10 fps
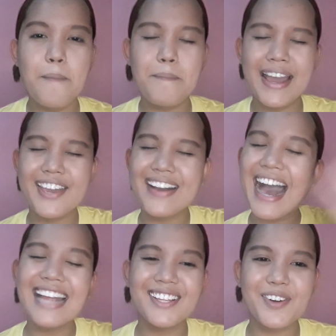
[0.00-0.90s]
Mayong
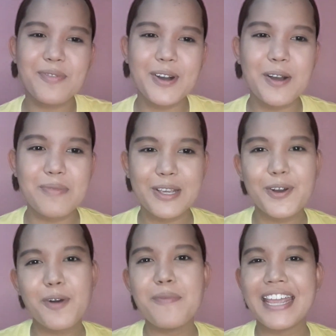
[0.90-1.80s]
adlaw mga
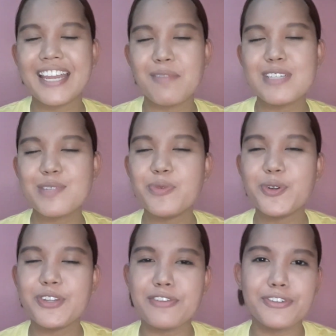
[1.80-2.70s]
amigo, my name is
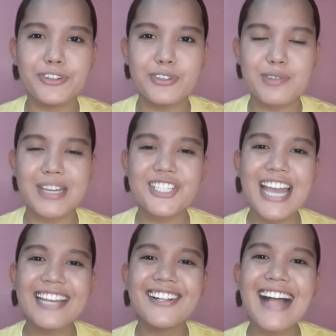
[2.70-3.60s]
Moon if you're new to my
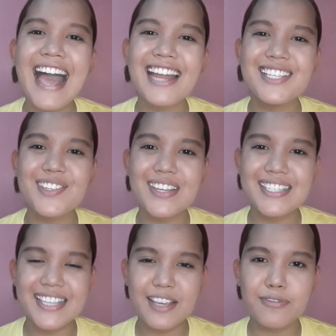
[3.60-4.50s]
channel, and as you can
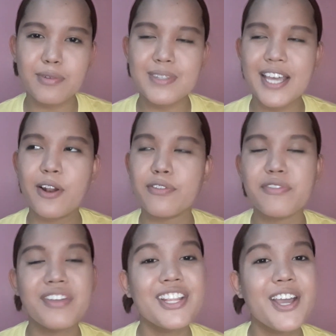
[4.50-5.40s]
see from the title of the
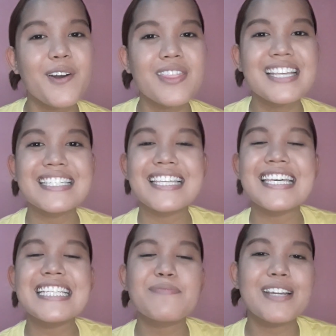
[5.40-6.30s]
video, this
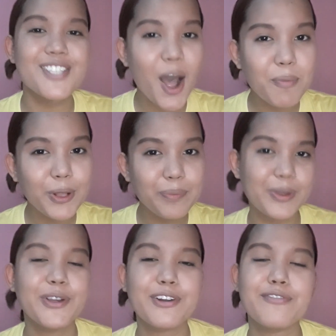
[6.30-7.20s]
is my double
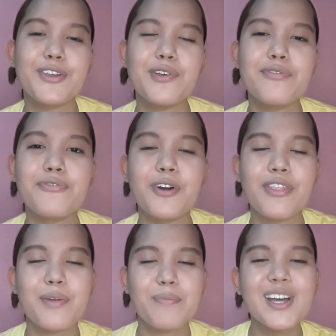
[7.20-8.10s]
book review for
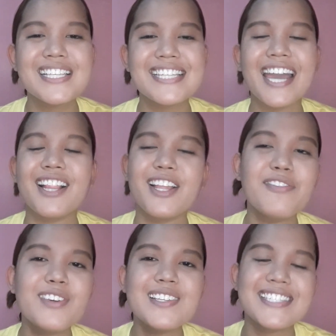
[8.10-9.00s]
the books I
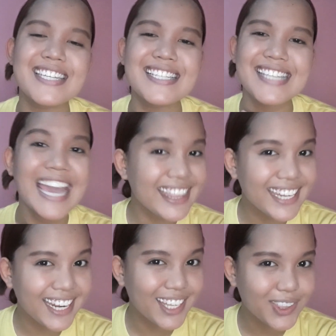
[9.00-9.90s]
Love You Since
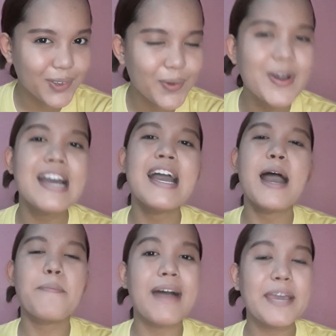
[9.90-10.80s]

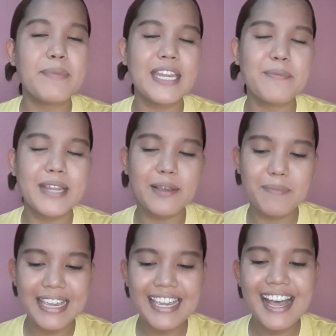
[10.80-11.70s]
1892 by Binibining
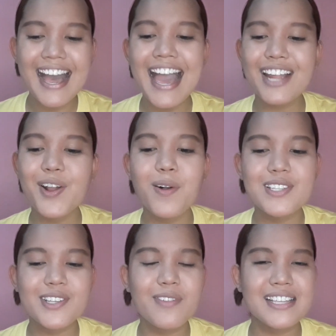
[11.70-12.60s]
Mia, and
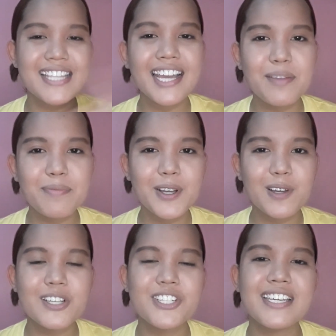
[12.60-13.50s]
also the second
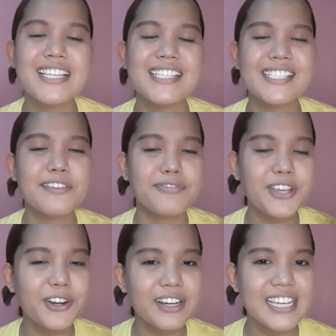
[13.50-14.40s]
book, which is The
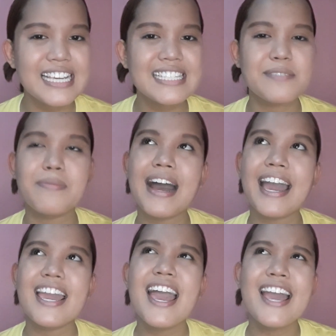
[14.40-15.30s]
Furies by